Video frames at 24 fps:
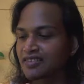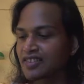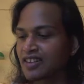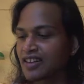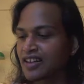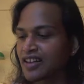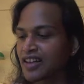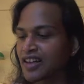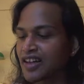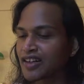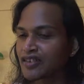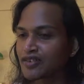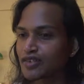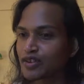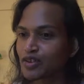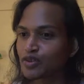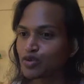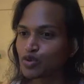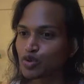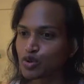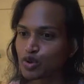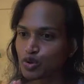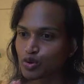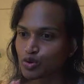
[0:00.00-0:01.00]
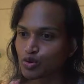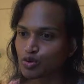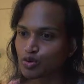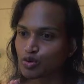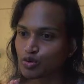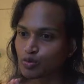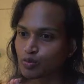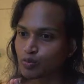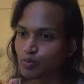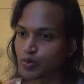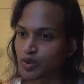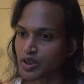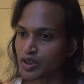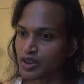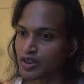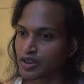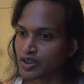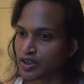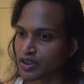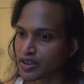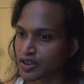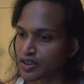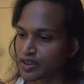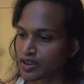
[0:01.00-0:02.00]
allow you to
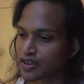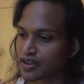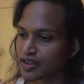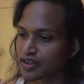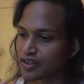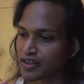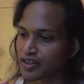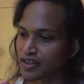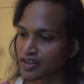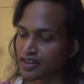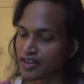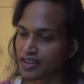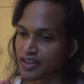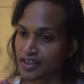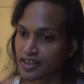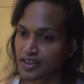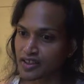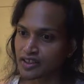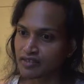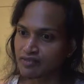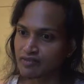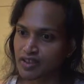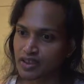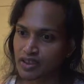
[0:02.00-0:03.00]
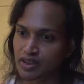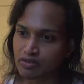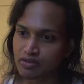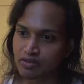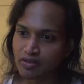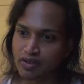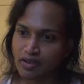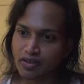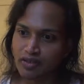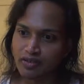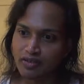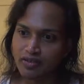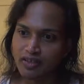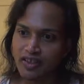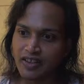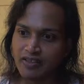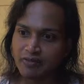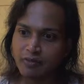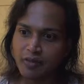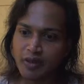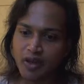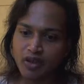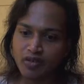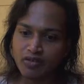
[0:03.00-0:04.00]
be an individual, to
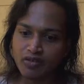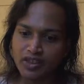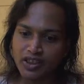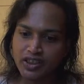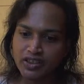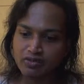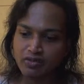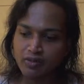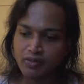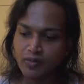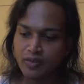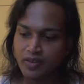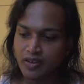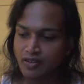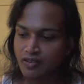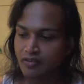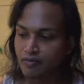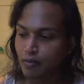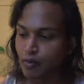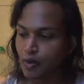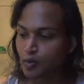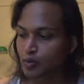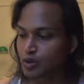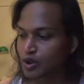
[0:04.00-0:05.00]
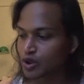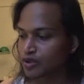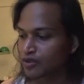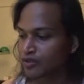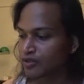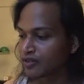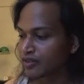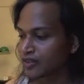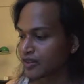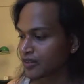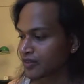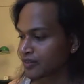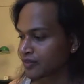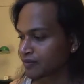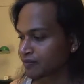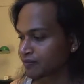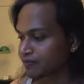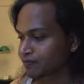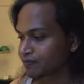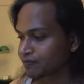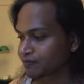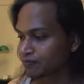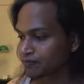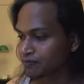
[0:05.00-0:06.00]
have boundaries from the moment you're a
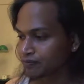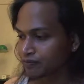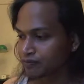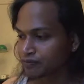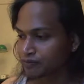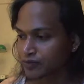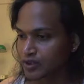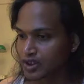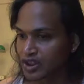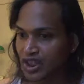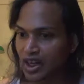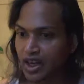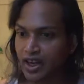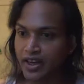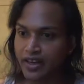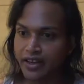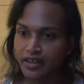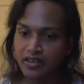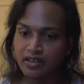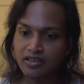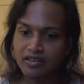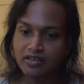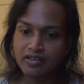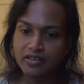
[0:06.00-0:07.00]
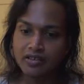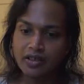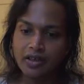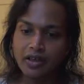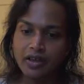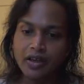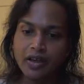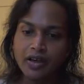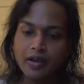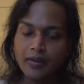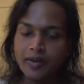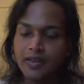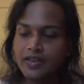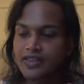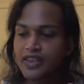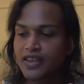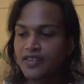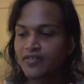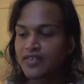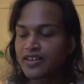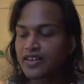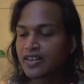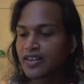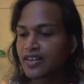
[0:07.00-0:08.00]
child. Because
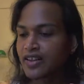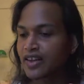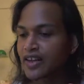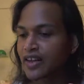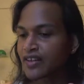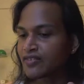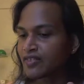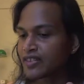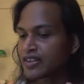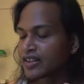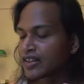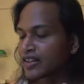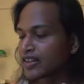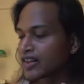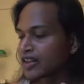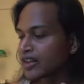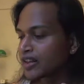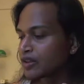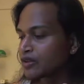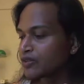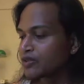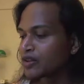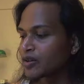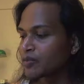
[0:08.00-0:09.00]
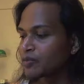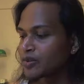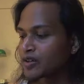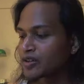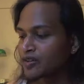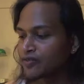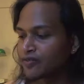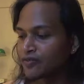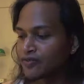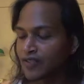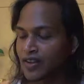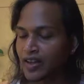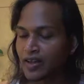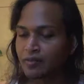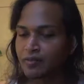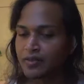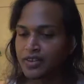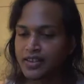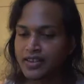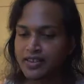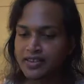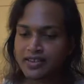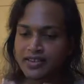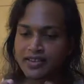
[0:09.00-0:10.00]
I feel like I grew up in a
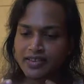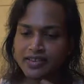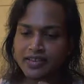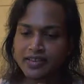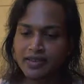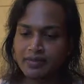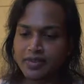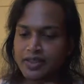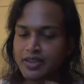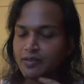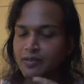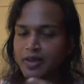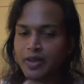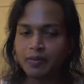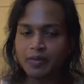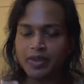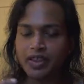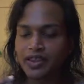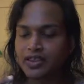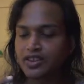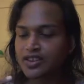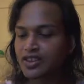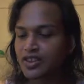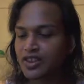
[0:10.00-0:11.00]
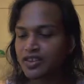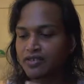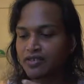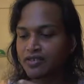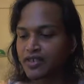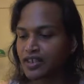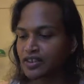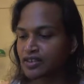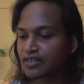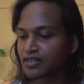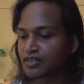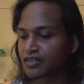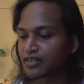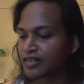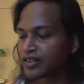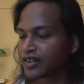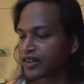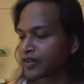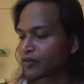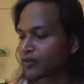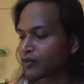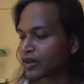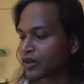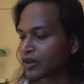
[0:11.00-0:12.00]
family system. This might be a generational
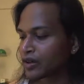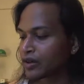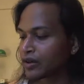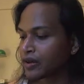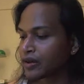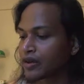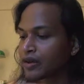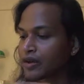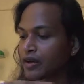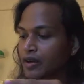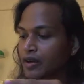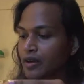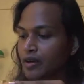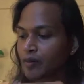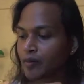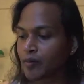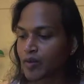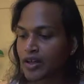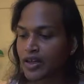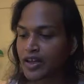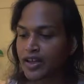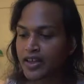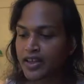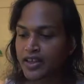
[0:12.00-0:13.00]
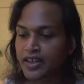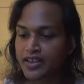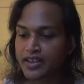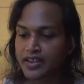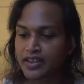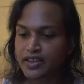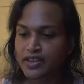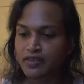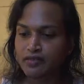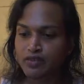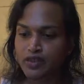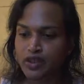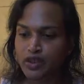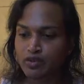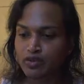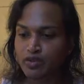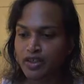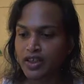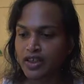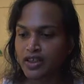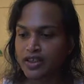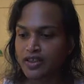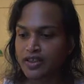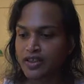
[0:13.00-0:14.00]
thing where my
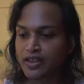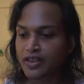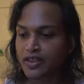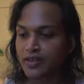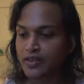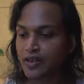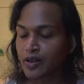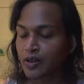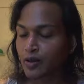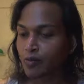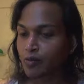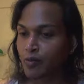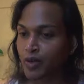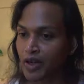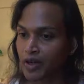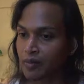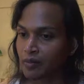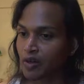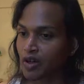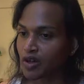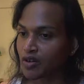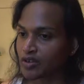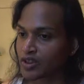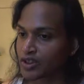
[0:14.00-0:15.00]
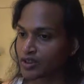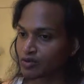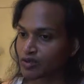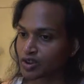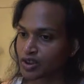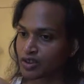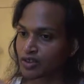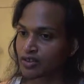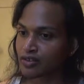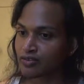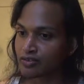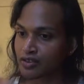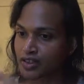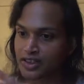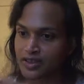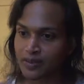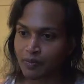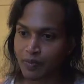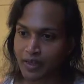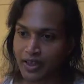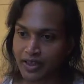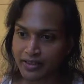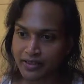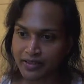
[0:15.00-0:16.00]
individuality, my boundaries was not
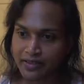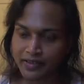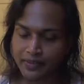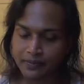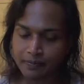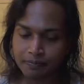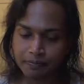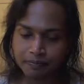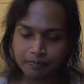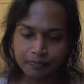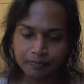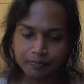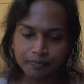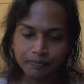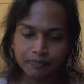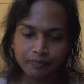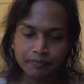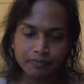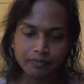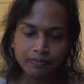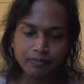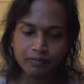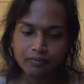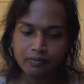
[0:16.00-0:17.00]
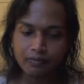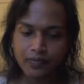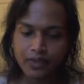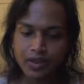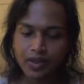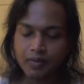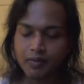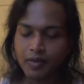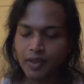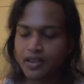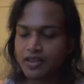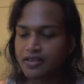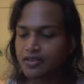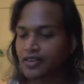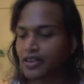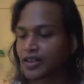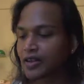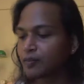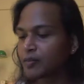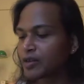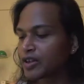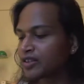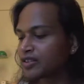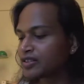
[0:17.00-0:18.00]
respected. Because
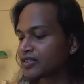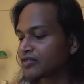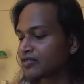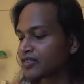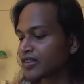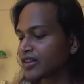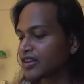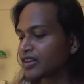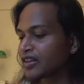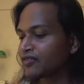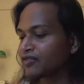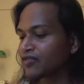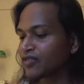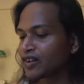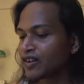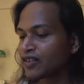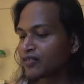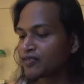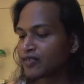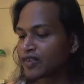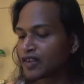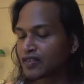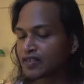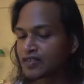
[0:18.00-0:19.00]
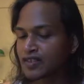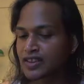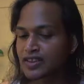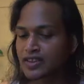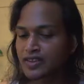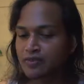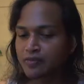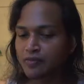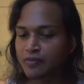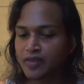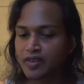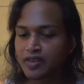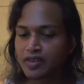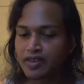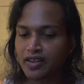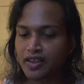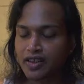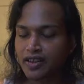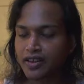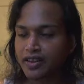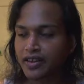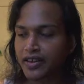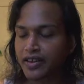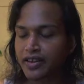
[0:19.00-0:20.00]
of that,
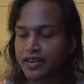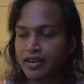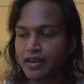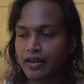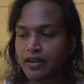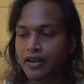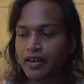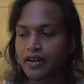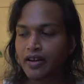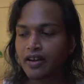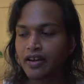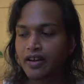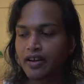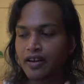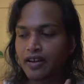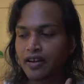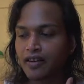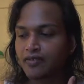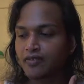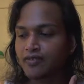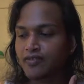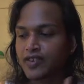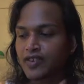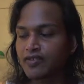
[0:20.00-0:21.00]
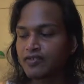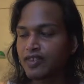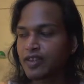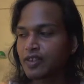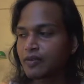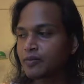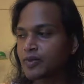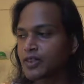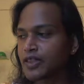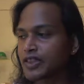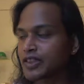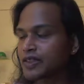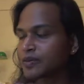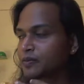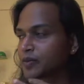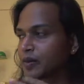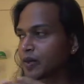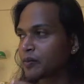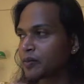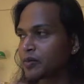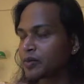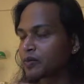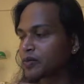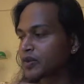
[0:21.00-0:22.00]
I've developed these
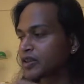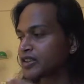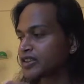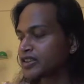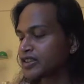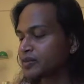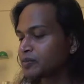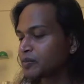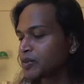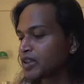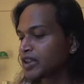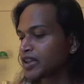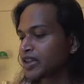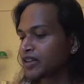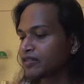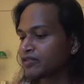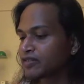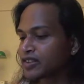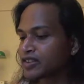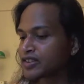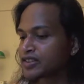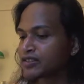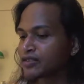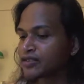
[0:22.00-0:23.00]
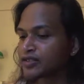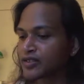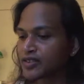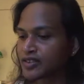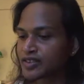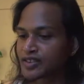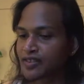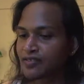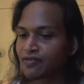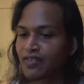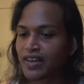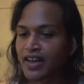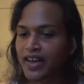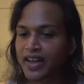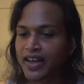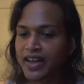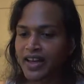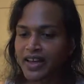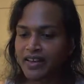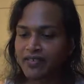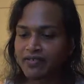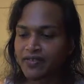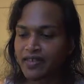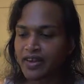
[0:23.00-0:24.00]
people-pleasing behaviors in order to
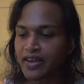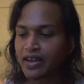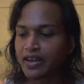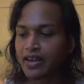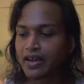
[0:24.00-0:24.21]
survive.